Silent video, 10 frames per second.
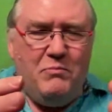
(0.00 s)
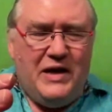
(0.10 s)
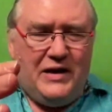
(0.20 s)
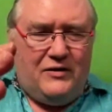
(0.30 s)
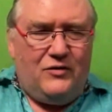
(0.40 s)

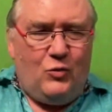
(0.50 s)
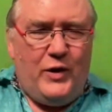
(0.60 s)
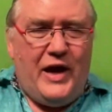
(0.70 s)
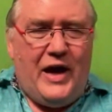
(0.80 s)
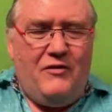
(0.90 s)
minutes,
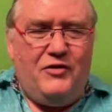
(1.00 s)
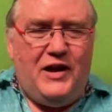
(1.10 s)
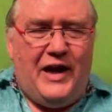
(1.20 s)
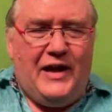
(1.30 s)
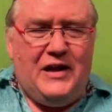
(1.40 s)
we have an
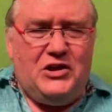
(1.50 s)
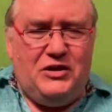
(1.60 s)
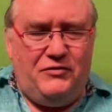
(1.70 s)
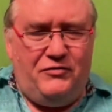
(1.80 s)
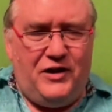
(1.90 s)

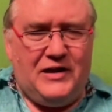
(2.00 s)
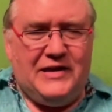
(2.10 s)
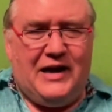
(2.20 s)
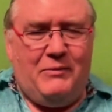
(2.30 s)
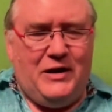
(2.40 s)
energy field
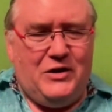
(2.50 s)
coming